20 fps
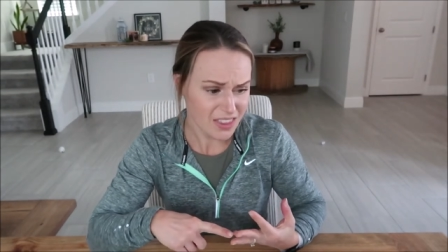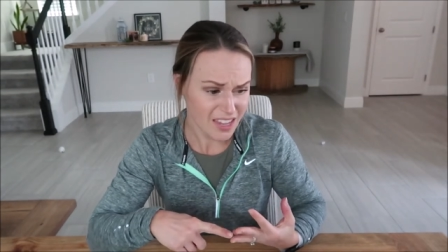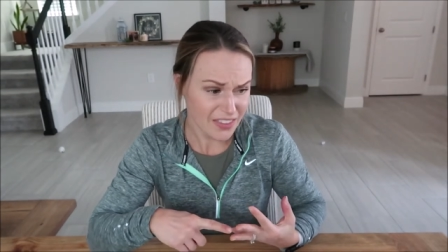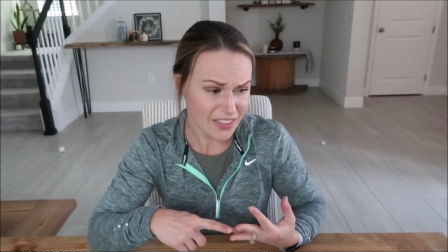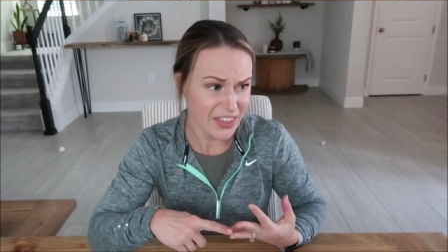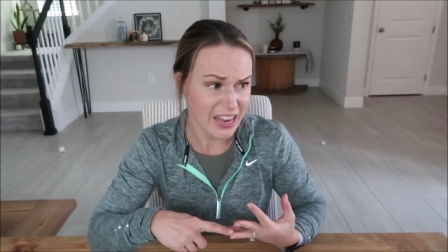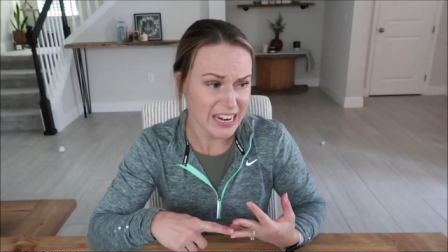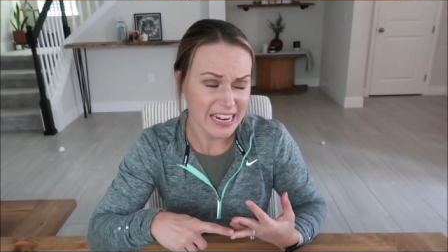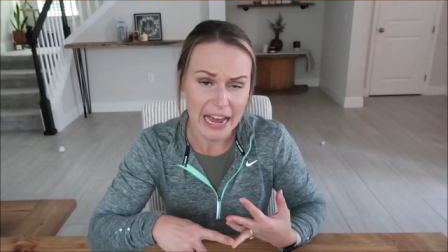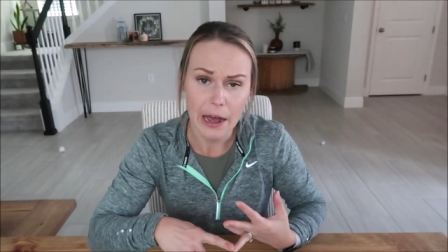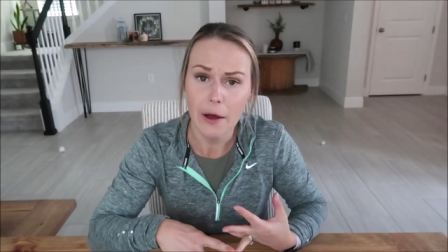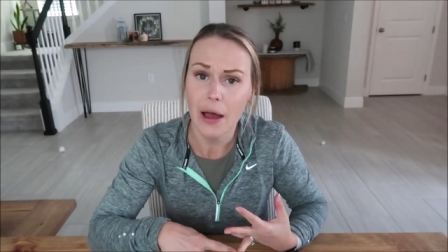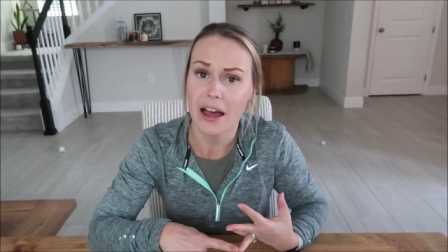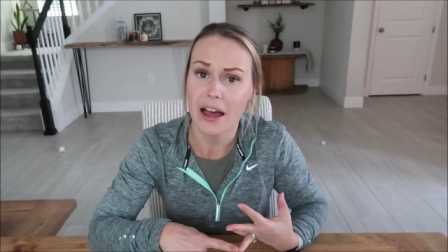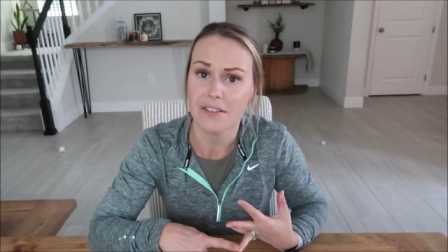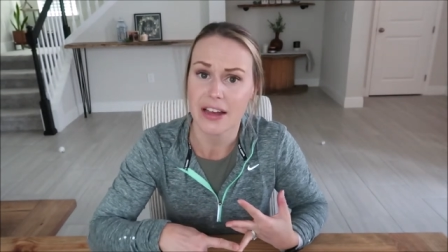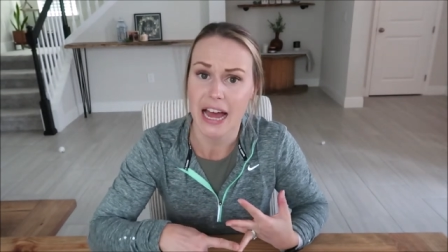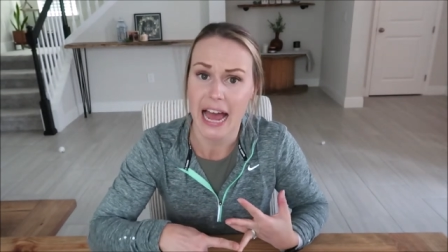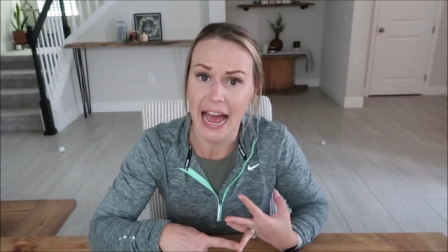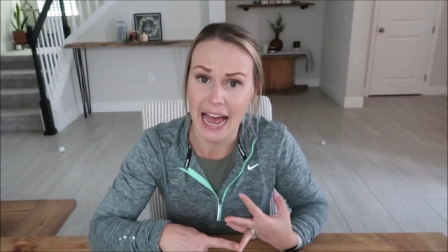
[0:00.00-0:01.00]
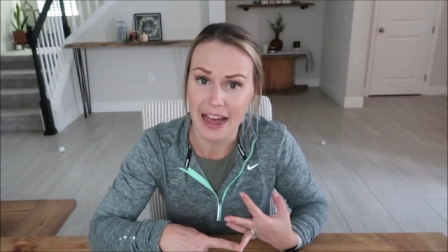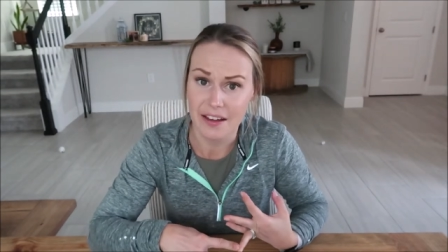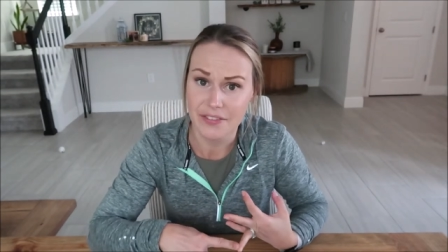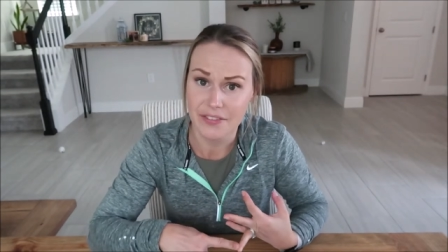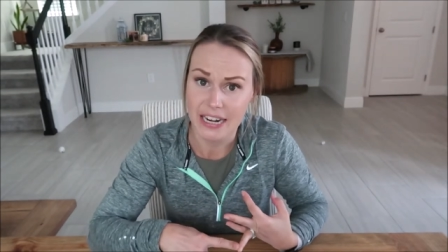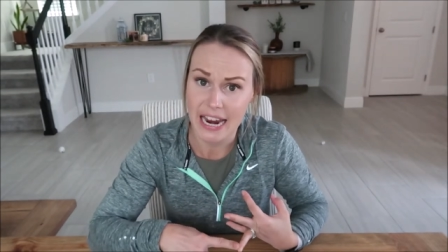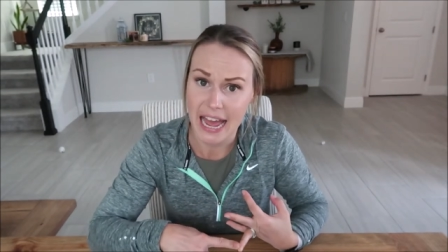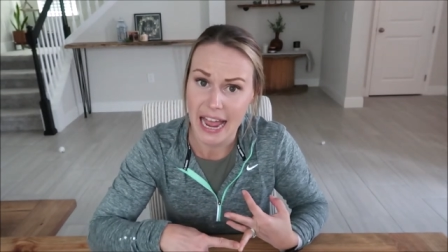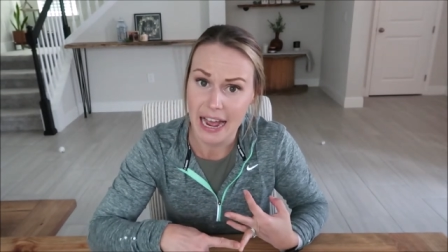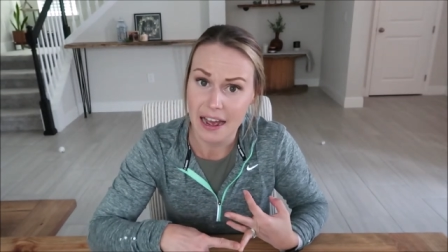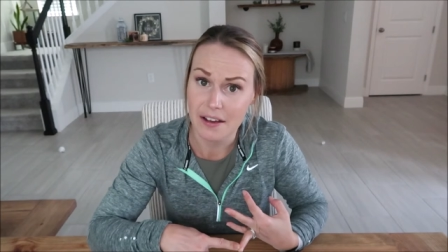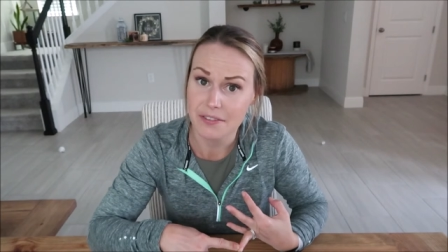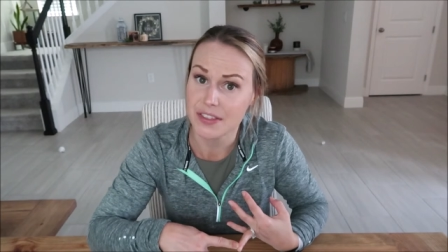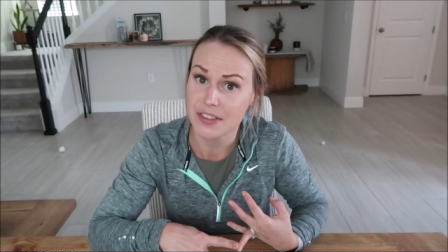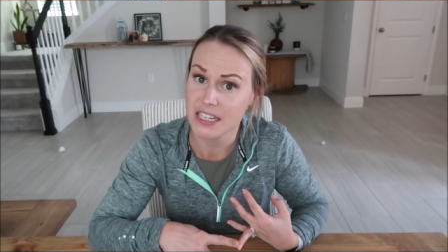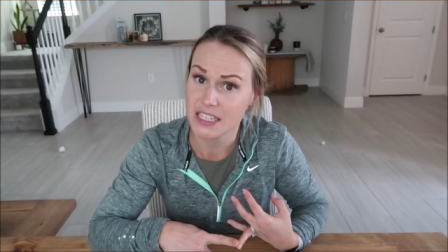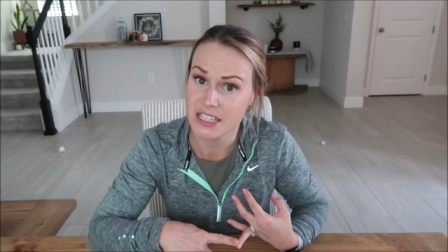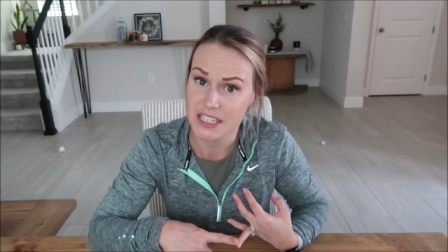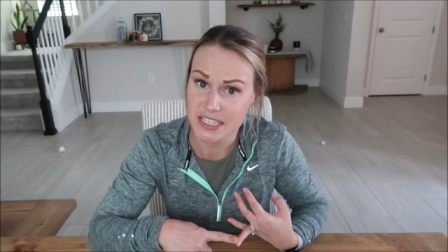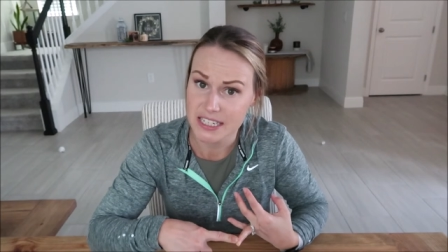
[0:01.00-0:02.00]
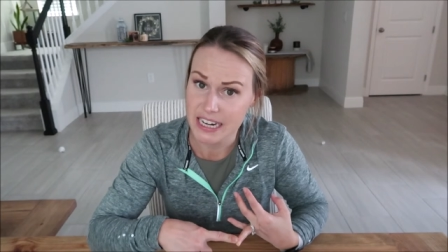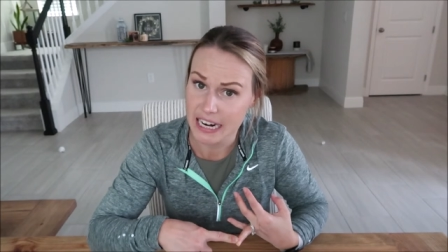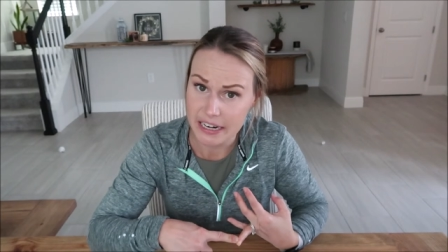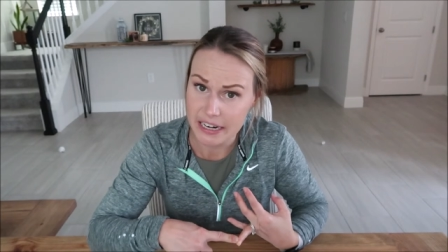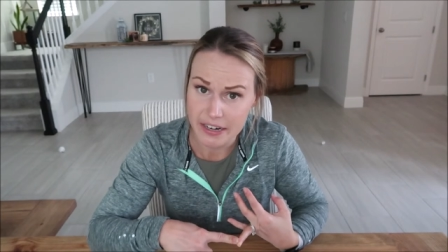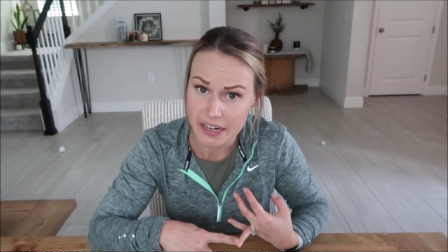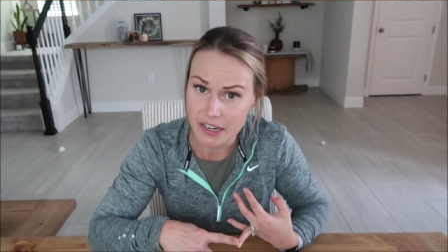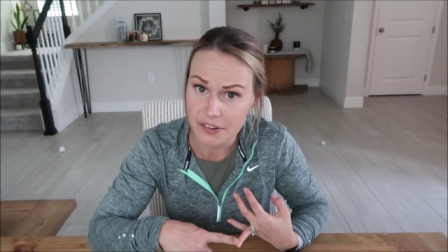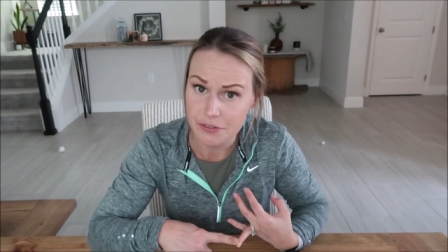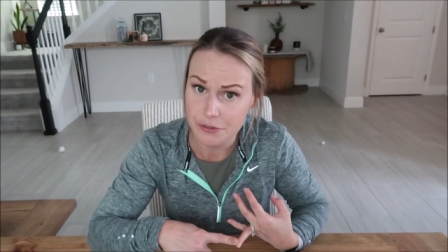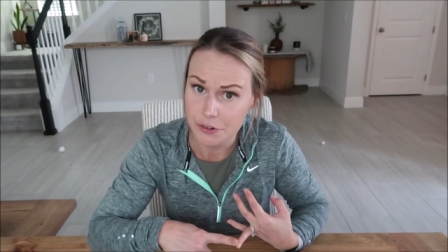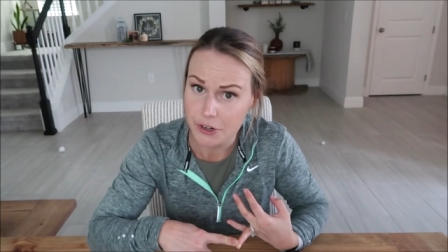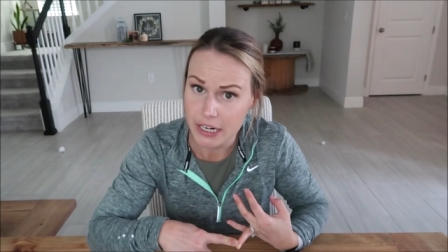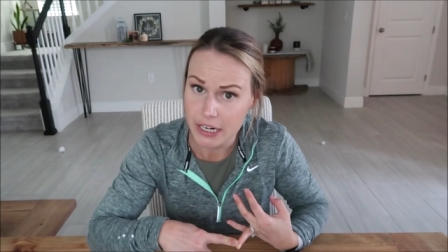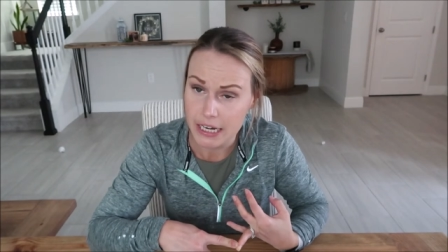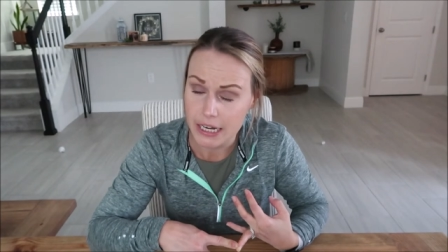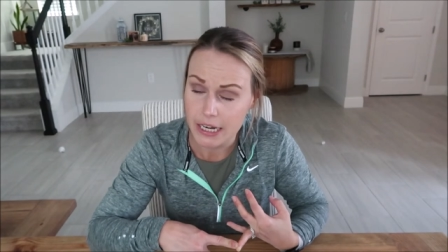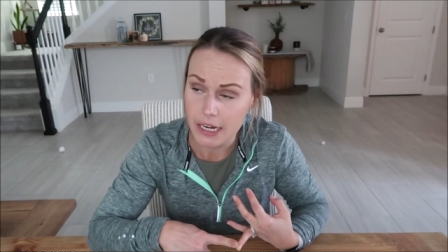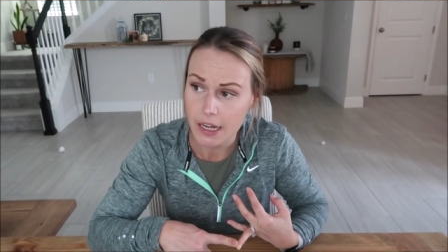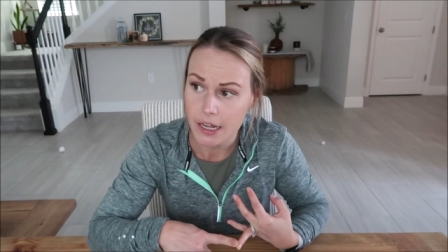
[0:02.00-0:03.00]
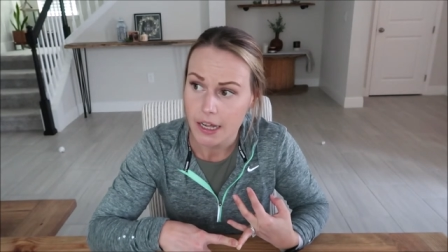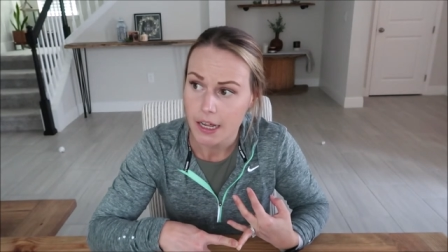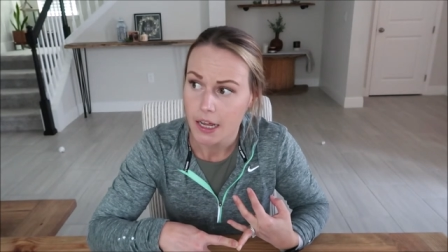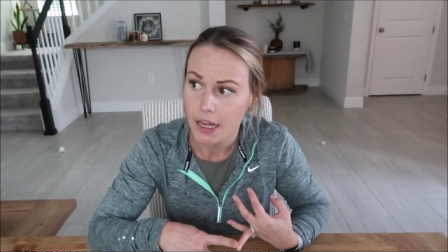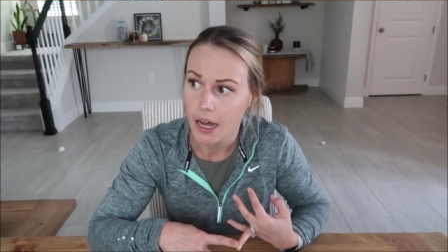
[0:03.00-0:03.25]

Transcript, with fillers: They now have a half and half that's dairy free.